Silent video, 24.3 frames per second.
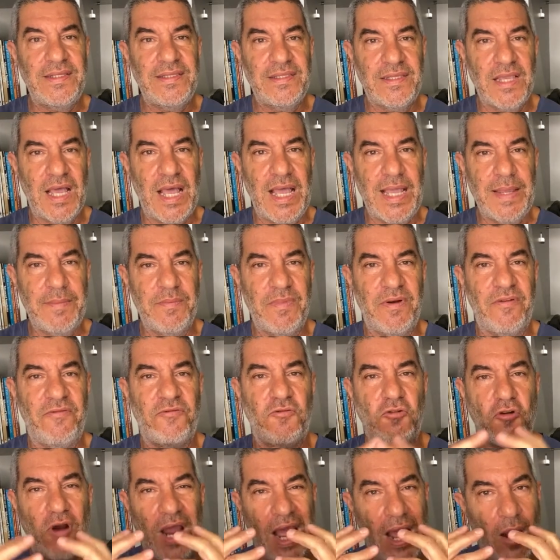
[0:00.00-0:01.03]
time
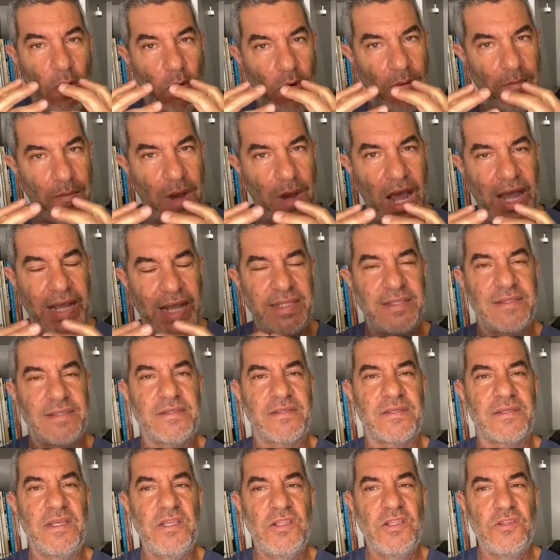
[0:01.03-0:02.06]
for our
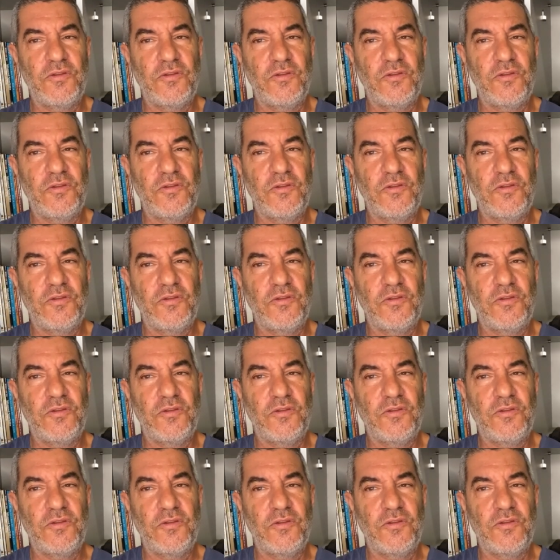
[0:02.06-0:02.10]
minds,